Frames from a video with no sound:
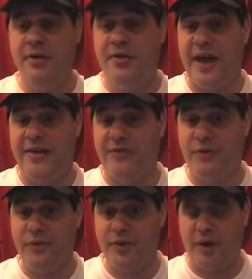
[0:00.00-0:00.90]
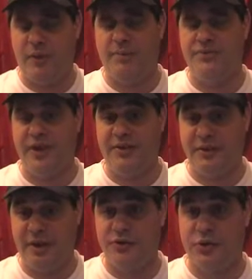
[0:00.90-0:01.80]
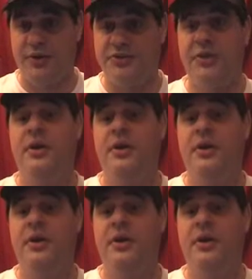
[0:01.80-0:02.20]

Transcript: that's their website and their choice.